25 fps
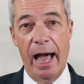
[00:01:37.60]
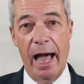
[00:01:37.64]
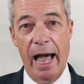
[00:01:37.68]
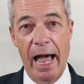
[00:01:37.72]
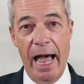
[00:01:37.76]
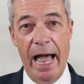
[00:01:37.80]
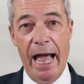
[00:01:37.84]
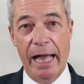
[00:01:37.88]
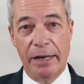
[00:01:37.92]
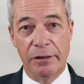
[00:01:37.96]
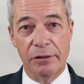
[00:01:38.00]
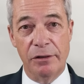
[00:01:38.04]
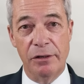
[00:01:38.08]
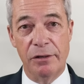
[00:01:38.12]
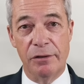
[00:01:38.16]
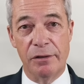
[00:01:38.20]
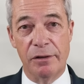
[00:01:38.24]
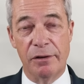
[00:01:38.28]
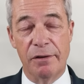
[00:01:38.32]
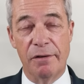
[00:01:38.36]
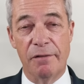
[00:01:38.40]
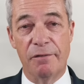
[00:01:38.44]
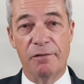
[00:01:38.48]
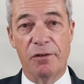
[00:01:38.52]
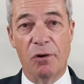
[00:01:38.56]
And
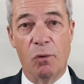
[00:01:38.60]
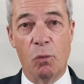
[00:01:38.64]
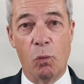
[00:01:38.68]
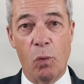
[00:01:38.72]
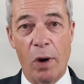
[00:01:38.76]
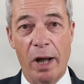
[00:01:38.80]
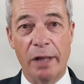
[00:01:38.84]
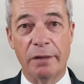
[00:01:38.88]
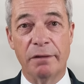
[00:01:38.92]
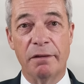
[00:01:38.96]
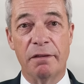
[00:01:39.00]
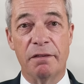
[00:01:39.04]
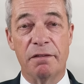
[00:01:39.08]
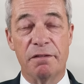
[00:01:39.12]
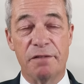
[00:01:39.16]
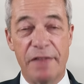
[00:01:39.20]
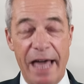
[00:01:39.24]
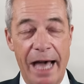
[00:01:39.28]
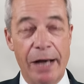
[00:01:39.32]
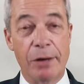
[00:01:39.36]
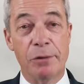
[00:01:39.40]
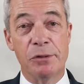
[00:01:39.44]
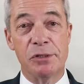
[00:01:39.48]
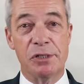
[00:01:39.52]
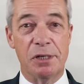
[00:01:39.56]
for
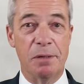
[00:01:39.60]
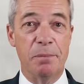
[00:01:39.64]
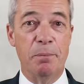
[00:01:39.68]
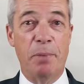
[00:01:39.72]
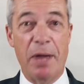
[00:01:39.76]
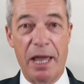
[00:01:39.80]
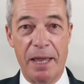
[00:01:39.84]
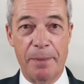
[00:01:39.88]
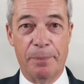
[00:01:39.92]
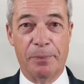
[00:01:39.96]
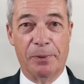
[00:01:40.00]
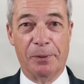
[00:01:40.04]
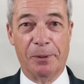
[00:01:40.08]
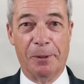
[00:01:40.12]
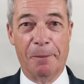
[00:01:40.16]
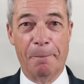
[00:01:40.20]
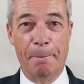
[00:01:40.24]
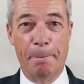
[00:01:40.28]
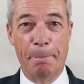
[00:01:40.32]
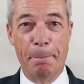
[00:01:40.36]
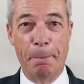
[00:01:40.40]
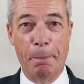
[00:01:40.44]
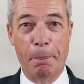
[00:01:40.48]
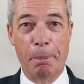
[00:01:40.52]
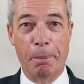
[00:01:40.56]
1,000 people
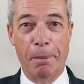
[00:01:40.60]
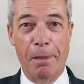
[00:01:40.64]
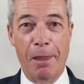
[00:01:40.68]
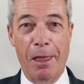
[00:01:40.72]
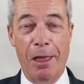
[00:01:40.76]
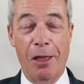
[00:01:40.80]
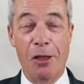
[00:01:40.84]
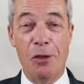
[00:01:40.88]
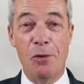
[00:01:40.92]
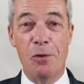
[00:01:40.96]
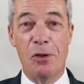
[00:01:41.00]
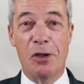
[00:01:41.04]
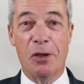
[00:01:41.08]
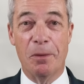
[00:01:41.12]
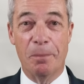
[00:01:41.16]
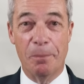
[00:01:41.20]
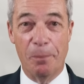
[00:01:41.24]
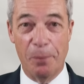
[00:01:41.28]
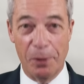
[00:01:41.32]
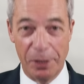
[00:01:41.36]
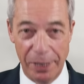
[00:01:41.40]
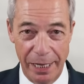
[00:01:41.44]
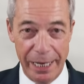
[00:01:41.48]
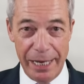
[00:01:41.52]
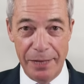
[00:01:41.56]
who
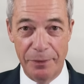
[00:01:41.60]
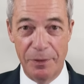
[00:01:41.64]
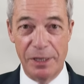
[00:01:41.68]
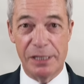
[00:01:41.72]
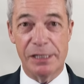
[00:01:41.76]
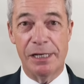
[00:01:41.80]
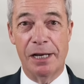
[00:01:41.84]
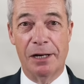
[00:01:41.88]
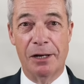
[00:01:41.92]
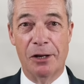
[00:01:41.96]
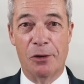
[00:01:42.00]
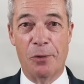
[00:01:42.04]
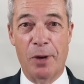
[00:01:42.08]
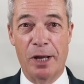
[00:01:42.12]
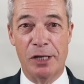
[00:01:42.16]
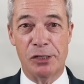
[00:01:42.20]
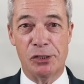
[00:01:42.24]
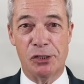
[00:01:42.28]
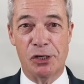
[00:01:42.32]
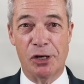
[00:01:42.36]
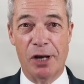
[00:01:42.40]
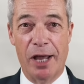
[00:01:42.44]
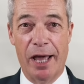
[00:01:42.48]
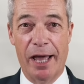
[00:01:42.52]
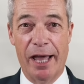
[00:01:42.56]
complete this little
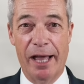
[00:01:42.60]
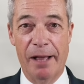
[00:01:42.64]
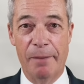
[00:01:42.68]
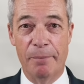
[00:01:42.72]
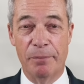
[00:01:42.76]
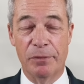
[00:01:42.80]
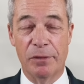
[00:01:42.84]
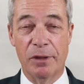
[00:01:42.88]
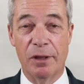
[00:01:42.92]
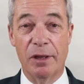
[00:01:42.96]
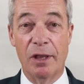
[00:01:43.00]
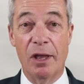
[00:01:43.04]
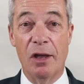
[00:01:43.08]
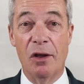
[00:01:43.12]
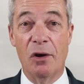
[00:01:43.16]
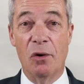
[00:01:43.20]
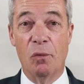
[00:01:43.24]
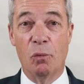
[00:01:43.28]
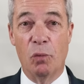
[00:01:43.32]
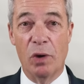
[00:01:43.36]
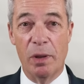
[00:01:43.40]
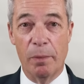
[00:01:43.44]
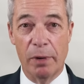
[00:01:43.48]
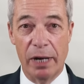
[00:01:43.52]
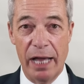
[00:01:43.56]
questionnaire,
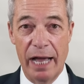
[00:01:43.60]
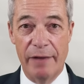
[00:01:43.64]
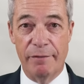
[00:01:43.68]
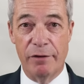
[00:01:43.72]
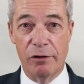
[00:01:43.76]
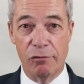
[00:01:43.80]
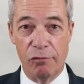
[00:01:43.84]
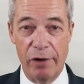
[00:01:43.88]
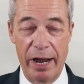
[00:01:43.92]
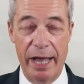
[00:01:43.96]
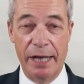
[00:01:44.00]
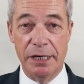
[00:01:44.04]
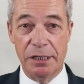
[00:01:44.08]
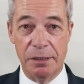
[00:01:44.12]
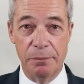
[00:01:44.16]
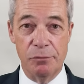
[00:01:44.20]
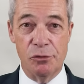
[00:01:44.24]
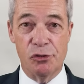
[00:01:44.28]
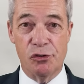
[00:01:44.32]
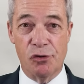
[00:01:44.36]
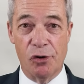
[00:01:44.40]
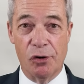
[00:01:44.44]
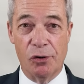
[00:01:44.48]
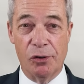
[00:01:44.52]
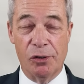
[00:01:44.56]
we will have a random
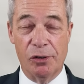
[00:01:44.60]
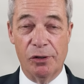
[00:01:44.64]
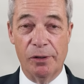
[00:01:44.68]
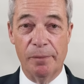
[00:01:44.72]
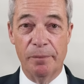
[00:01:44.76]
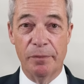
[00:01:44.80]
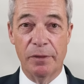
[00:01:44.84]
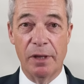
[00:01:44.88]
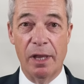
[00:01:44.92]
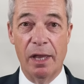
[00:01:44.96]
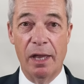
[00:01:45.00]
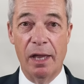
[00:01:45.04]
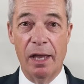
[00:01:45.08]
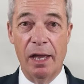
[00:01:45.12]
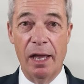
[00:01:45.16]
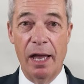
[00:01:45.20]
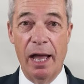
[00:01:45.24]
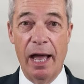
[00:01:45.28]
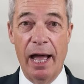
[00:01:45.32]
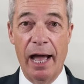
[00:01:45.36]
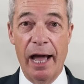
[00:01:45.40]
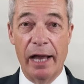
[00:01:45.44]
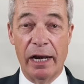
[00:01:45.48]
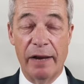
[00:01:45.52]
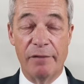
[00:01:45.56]
draw.
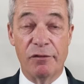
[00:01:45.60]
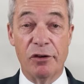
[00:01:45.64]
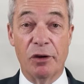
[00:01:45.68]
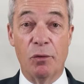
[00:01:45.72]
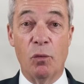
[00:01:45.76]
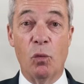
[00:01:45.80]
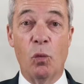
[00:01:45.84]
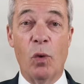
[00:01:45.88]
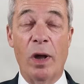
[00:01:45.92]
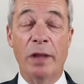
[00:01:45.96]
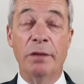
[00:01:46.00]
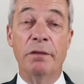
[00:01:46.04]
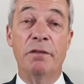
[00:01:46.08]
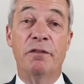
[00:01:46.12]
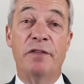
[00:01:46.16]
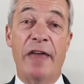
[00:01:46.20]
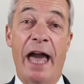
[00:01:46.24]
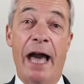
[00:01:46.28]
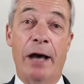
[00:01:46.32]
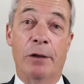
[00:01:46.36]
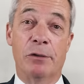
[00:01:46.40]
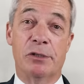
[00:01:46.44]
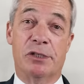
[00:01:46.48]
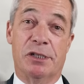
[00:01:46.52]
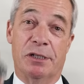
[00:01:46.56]
And I've got
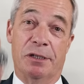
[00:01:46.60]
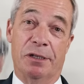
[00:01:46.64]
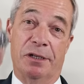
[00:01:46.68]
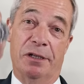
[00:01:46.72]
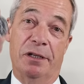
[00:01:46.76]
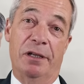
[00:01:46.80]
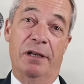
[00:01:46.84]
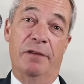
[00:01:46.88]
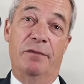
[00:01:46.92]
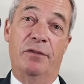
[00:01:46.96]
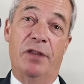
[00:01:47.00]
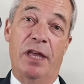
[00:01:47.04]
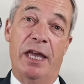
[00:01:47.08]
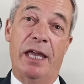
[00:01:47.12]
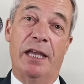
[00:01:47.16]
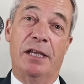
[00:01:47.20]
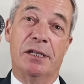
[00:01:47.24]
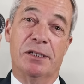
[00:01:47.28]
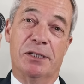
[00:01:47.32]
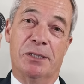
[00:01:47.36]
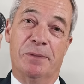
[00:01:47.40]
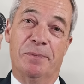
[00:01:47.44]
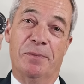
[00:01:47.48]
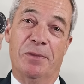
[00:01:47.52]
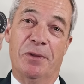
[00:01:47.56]
1,000 of
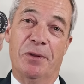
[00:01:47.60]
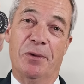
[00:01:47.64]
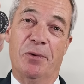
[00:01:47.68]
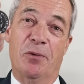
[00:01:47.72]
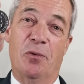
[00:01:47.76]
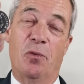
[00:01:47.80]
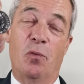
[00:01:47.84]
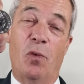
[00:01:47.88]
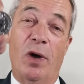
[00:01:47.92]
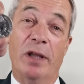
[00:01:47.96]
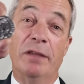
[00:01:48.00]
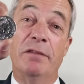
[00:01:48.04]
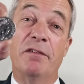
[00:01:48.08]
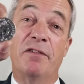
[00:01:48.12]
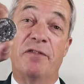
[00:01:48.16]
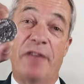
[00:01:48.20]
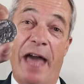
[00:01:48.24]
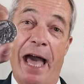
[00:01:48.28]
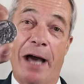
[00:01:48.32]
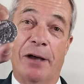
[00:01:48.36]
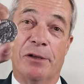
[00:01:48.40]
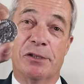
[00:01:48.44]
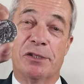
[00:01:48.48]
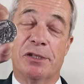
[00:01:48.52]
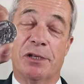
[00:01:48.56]
these,
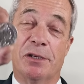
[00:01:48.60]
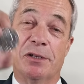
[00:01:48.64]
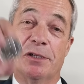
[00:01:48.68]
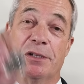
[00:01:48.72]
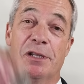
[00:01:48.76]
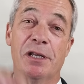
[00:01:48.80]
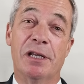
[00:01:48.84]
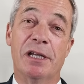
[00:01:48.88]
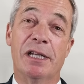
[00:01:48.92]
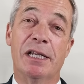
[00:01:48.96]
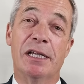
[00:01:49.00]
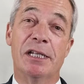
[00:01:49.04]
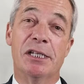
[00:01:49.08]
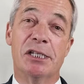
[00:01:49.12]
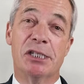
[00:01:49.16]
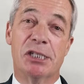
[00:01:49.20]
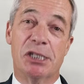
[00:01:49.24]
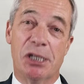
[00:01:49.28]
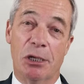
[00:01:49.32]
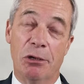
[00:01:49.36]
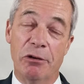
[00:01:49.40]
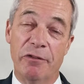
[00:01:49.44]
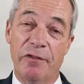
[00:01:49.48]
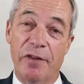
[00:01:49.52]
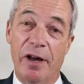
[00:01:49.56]
1,000
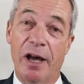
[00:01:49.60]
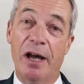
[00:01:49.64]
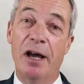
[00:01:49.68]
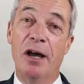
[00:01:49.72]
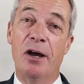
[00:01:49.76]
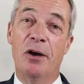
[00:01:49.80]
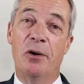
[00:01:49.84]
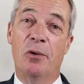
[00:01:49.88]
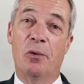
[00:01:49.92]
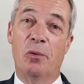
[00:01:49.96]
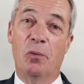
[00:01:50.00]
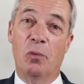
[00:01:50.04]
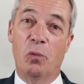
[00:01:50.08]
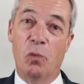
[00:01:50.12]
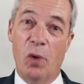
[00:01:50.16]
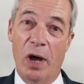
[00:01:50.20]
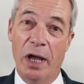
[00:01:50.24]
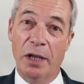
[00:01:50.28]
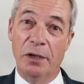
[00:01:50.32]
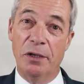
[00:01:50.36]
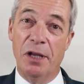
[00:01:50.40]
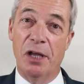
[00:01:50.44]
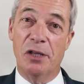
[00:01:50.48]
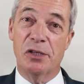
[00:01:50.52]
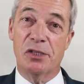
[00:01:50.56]
silver,
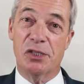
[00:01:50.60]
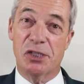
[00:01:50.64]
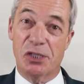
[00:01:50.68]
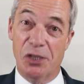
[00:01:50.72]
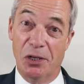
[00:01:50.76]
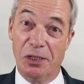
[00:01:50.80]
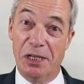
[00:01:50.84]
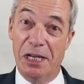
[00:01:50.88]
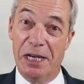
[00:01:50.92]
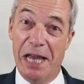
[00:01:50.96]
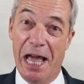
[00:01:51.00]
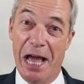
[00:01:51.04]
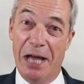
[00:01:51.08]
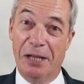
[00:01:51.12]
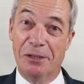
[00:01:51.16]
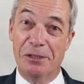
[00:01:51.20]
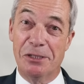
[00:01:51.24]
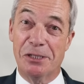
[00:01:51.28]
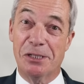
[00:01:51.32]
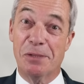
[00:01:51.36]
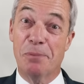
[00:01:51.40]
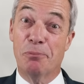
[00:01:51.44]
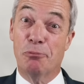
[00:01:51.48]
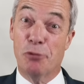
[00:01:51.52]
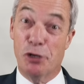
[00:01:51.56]
1 solid
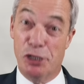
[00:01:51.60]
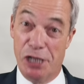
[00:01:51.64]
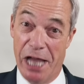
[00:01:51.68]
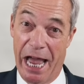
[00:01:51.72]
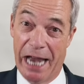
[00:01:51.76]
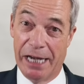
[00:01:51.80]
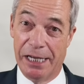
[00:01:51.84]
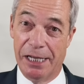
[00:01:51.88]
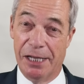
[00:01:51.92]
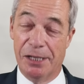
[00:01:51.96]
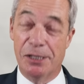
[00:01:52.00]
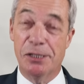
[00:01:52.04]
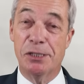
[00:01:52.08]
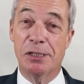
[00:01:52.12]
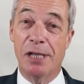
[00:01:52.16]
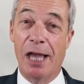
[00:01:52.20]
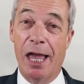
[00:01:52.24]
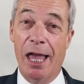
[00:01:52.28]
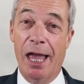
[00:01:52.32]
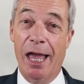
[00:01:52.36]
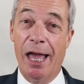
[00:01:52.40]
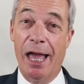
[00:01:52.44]
ounce Britannias,